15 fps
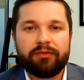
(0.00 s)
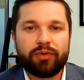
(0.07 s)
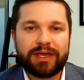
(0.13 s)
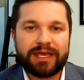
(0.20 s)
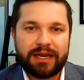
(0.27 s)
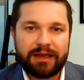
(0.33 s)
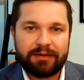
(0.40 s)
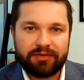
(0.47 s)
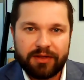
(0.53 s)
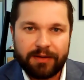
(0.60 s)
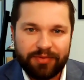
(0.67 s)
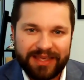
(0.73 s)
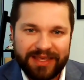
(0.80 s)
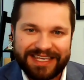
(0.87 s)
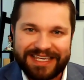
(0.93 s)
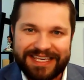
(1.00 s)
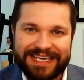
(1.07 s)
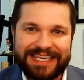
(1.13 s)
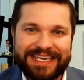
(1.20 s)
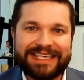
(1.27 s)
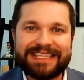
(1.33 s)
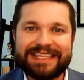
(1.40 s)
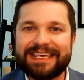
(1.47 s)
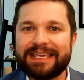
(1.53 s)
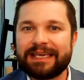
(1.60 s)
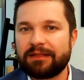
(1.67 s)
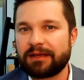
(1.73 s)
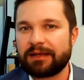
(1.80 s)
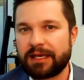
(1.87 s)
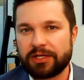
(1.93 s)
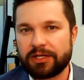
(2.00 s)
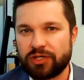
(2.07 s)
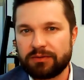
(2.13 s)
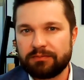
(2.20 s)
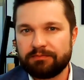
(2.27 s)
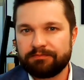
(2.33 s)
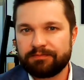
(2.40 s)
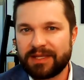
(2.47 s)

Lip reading: If we can have something easy in the kitchen,